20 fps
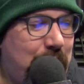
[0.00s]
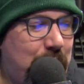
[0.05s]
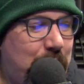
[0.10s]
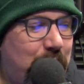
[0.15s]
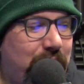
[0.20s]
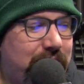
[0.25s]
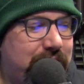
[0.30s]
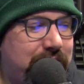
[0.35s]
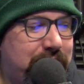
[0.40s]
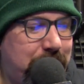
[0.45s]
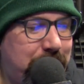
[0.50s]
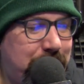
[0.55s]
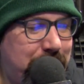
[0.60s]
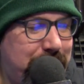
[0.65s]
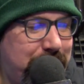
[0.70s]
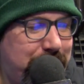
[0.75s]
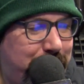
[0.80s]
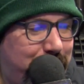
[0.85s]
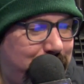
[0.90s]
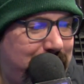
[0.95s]
uh, where do
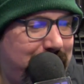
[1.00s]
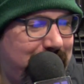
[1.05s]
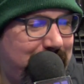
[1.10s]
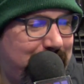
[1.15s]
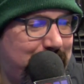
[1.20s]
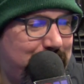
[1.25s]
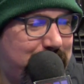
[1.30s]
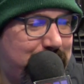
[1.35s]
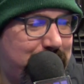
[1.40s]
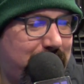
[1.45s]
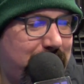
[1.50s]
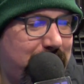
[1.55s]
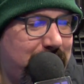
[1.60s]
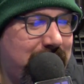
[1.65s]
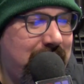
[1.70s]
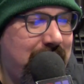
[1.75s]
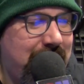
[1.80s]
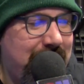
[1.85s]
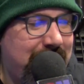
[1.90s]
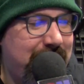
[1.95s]
we want to start?
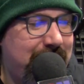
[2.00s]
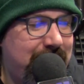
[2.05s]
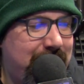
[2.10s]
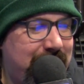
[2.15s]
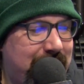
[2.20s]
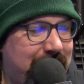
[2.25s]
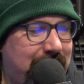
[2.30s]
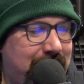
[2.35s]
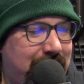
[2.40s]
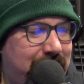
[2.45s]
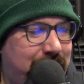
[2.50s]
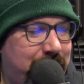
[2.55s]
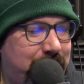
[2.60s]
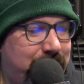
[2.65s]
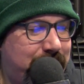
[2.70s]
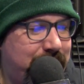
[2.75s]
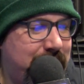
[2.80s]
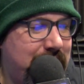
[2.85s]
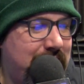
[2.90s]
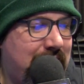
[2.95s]
Katie,
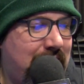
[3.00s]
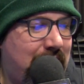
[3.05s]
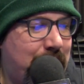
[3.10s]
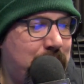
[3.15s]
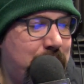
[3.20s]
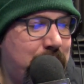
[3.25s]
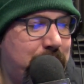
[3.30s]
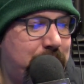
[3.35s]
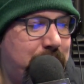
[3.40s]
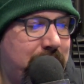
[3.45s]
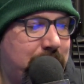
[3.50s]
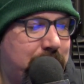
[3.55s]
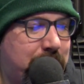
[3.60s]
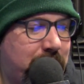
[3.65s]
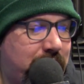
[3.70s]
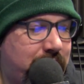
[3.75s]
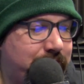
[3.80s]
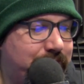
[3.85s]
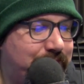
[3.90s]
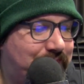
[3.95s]
um, you got me with Big
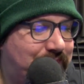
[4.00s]
Bird.